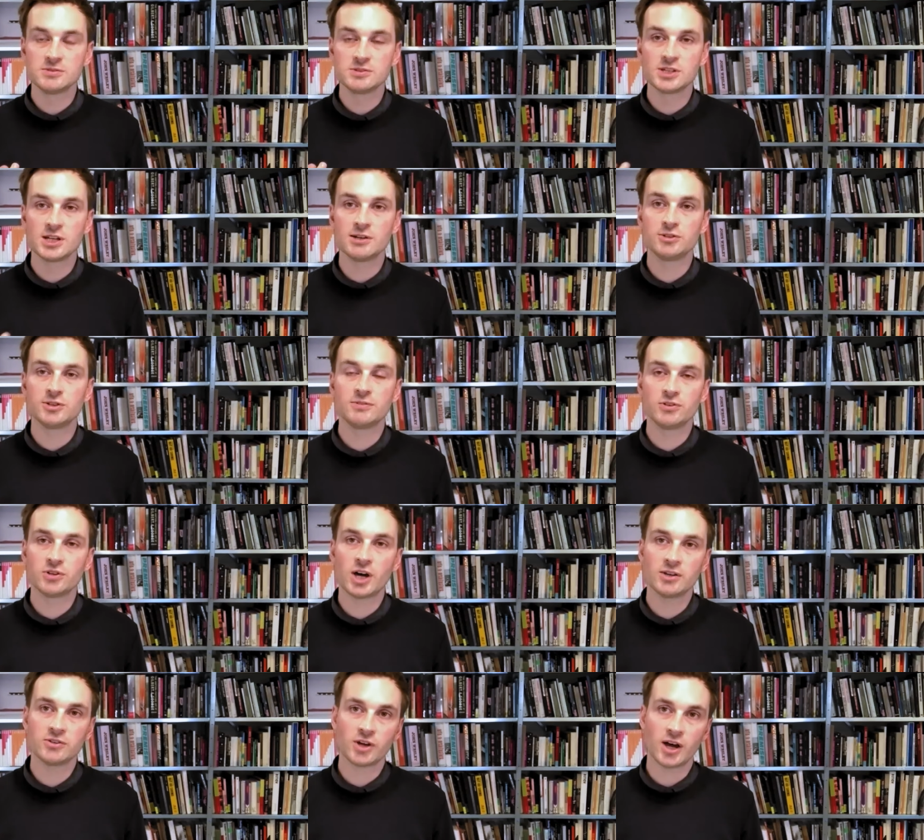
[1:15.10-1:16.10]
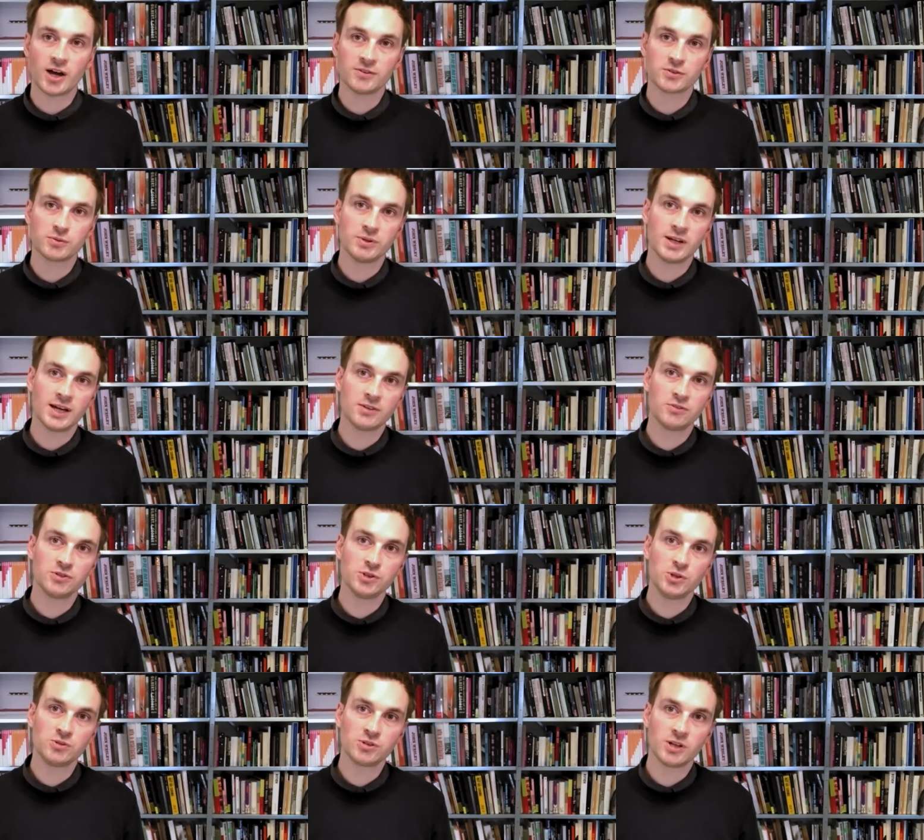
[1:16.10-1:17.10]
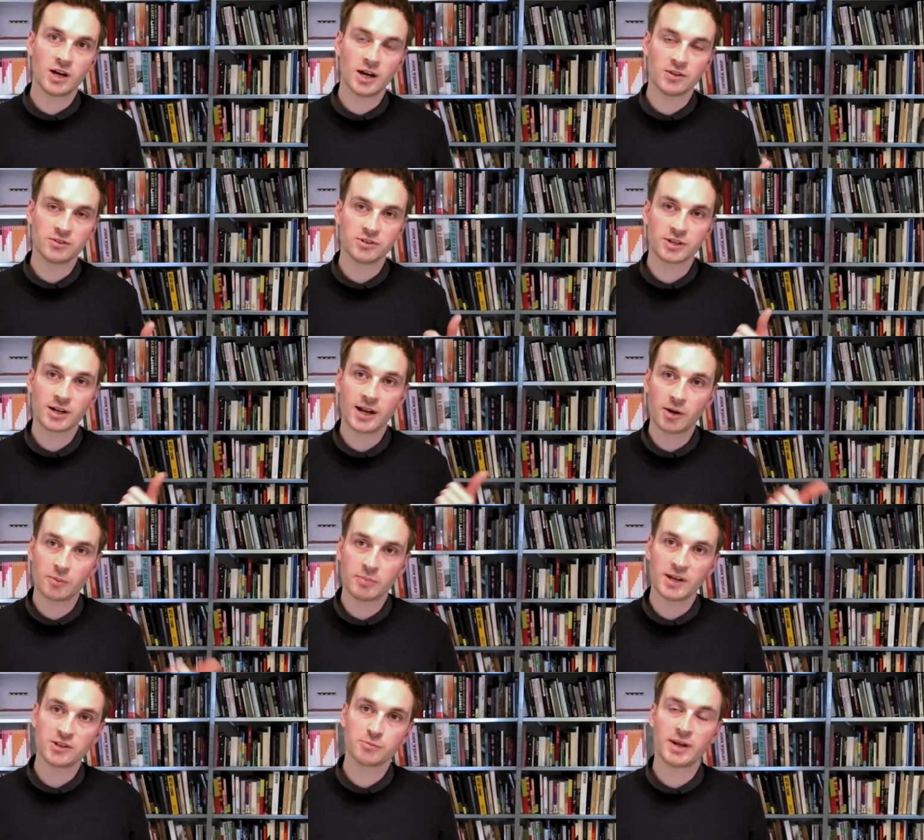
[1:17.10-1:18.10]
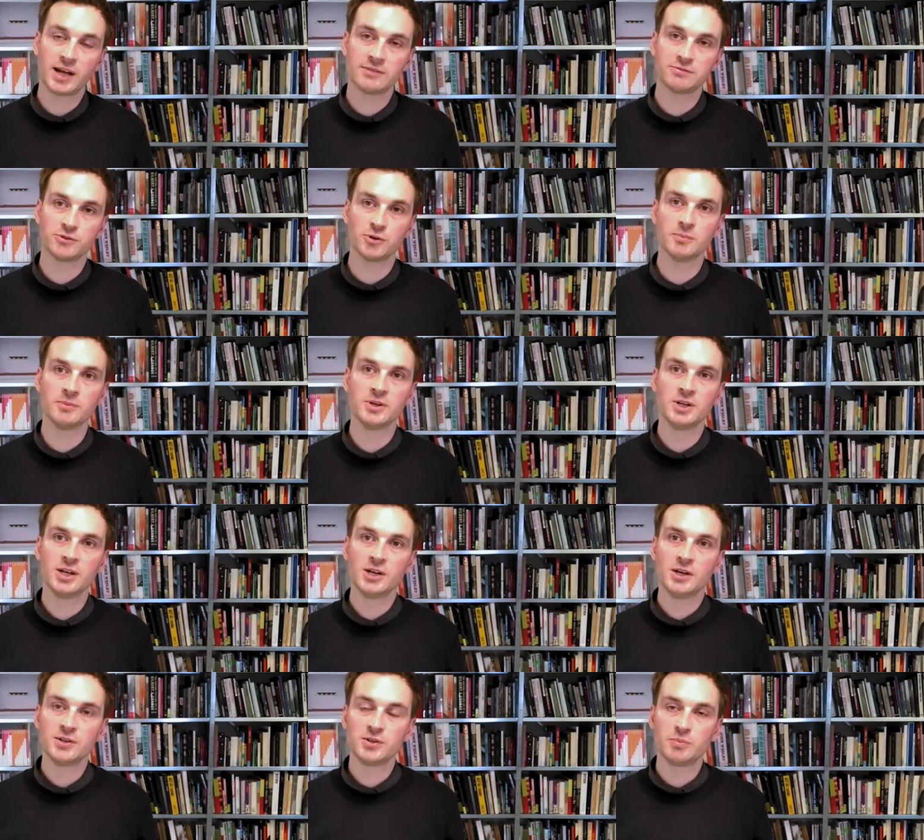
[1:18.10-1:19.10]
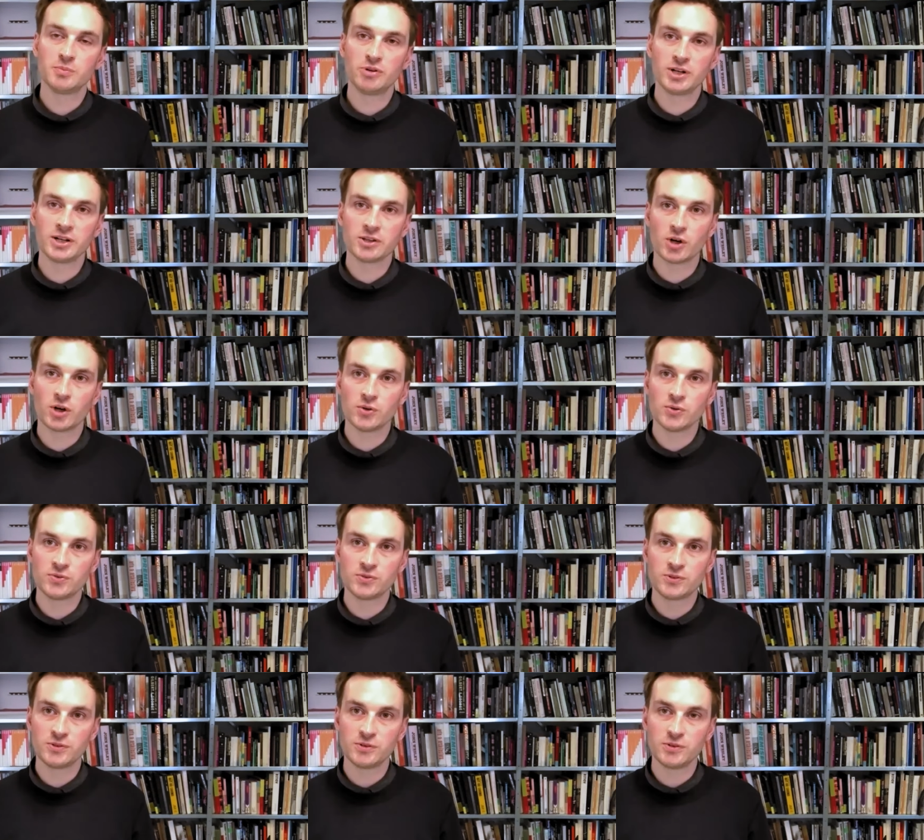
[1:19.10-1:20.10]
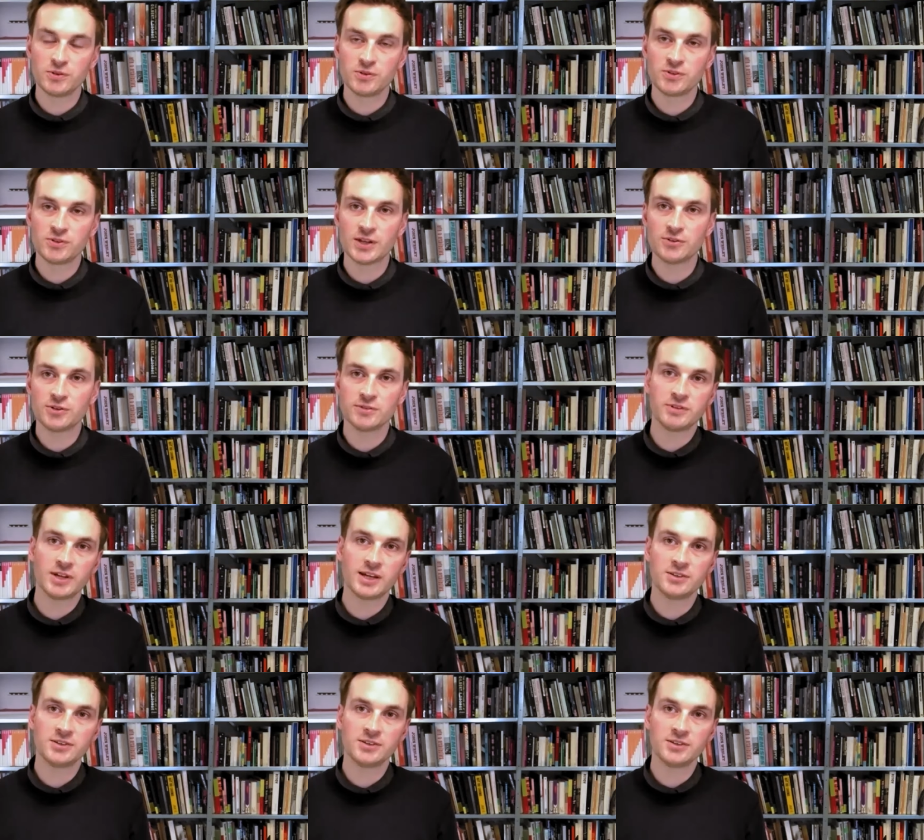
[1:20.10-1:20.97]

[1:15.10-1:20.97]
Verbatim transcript: generative design task, we had to utilize the cloud-based platform to bring those sets of data